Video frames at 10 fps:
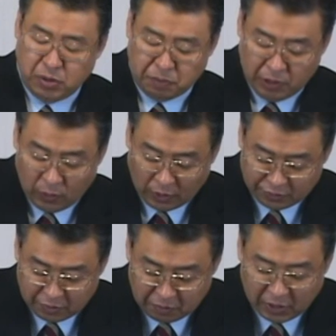that the
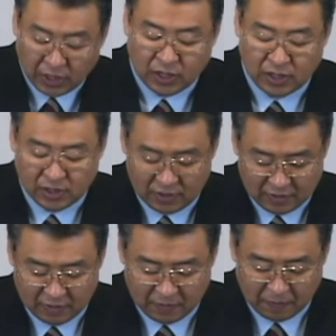people
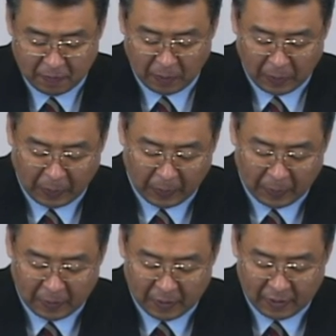were to
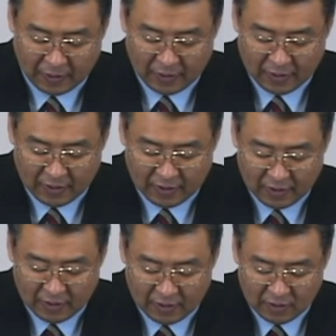live as
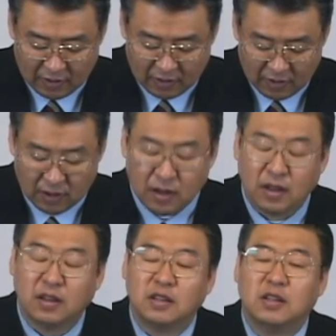holy
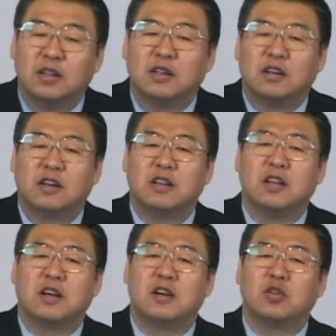people.
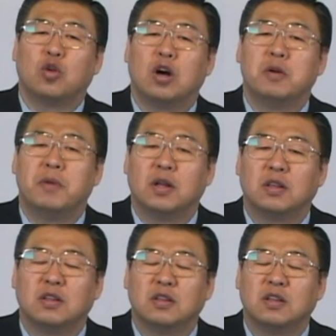Thank you
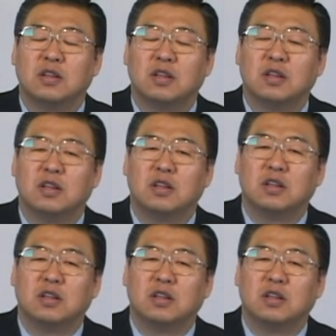very much.